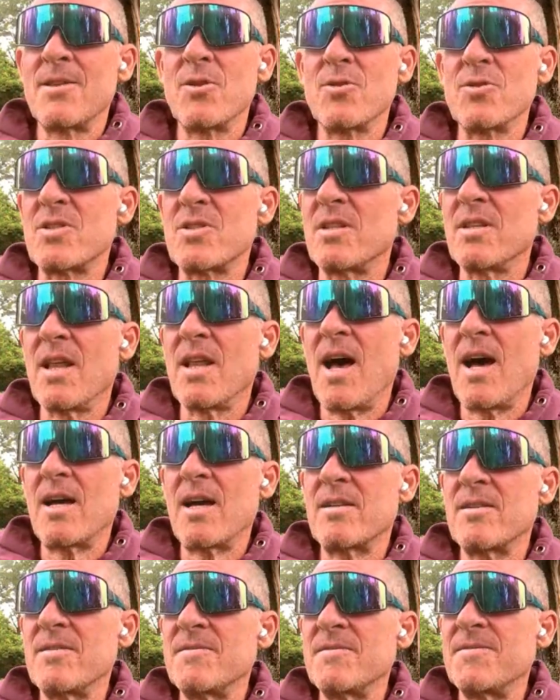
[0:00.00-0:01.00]
there's a
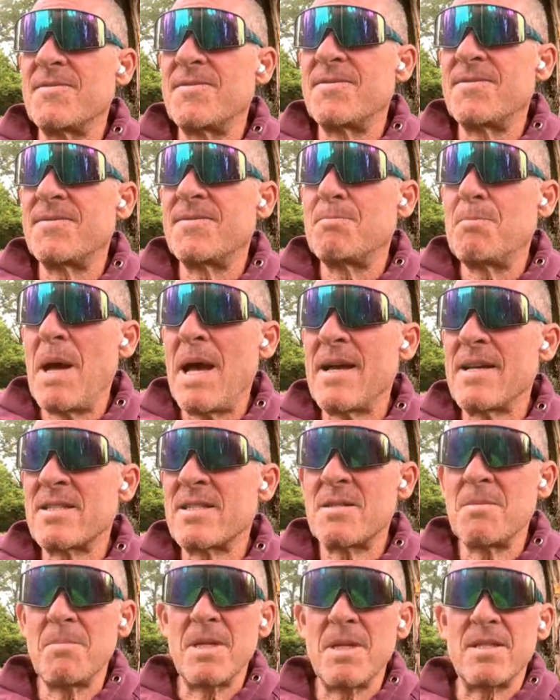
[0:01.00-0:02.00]
lot of
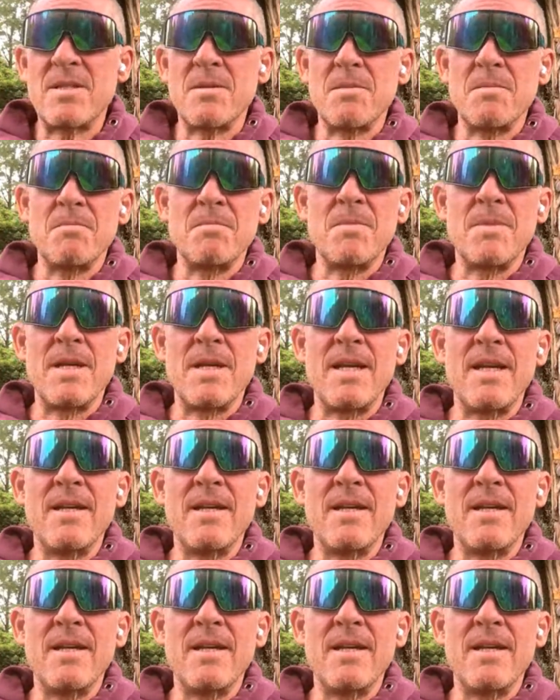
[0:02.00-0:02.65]
pessimism